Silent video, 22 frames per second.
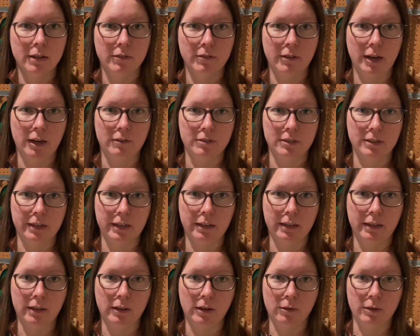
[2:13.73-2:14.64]
valve
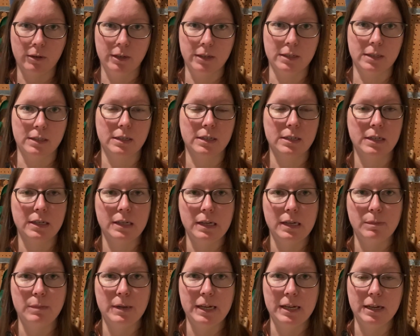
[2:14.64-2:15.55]
slightly lower is the
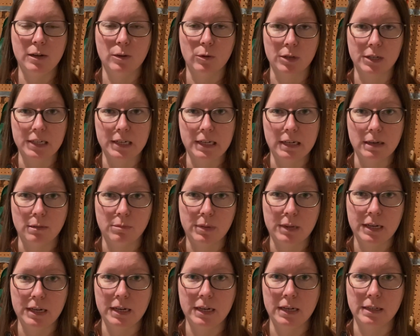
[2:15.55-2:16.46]
TP or
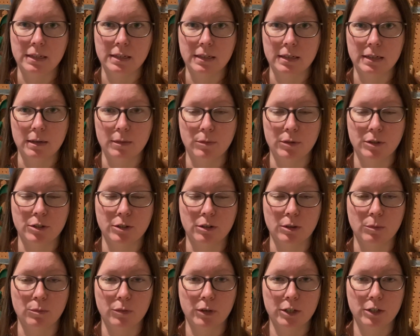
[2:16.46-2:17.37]
TMP. It's the temperature
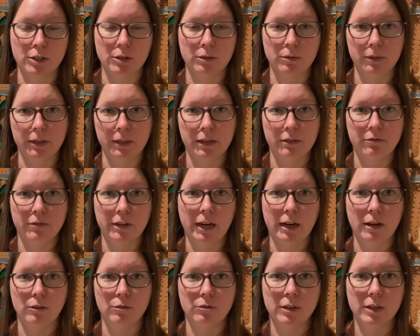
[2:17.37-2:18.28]
and pressure relief
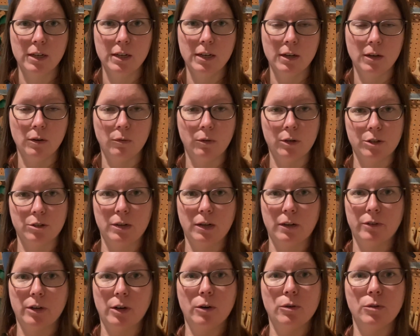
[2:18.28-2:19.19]
valve. Once you
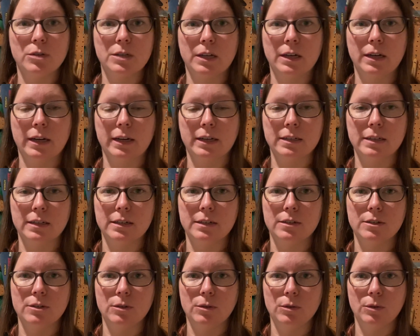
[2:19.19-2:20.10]
have a hose connected
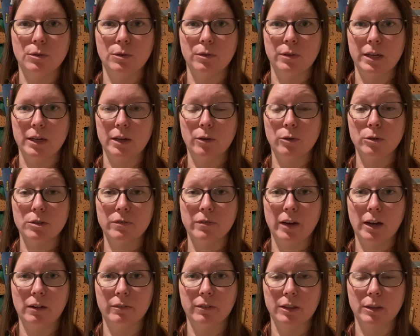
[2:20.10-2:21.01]
to the hose
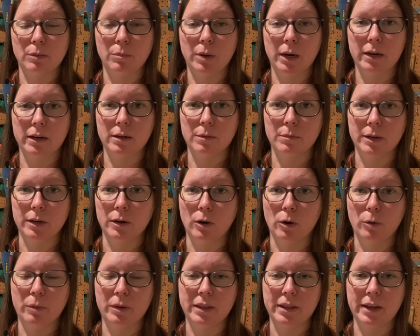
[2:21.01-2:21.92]
valve at the bottom and
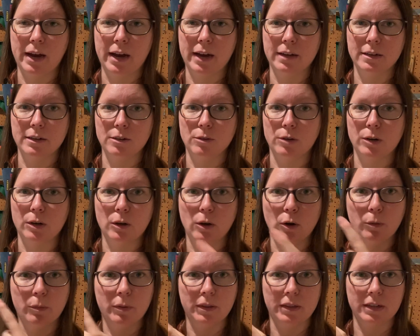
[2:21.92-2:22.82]
open that, you can
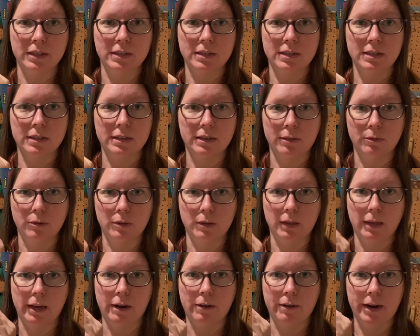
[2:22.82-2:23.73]
open this. That will
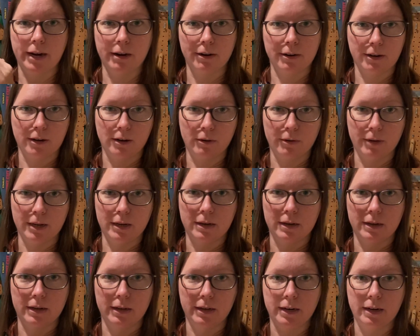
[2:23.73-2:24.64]
allow air to go
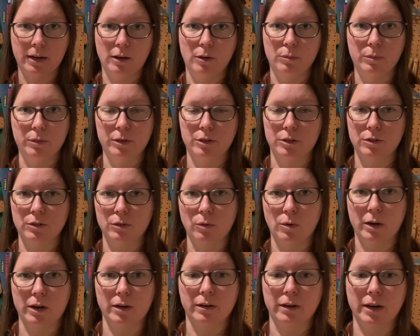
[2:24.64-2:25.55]
in and help push the
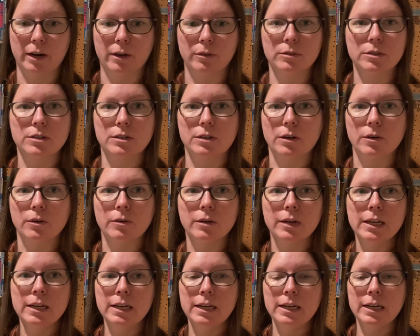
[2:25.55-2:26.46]
water out. So
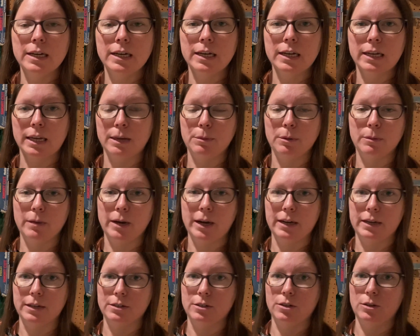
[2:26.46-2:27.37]
keep in
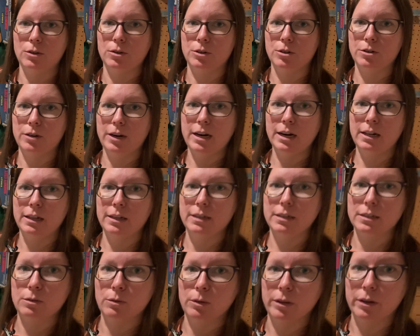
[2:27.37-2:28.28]
mind as you're draining
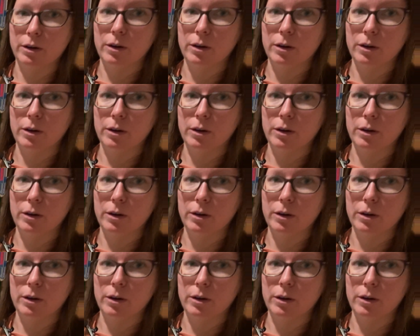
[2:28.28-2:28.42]
this with a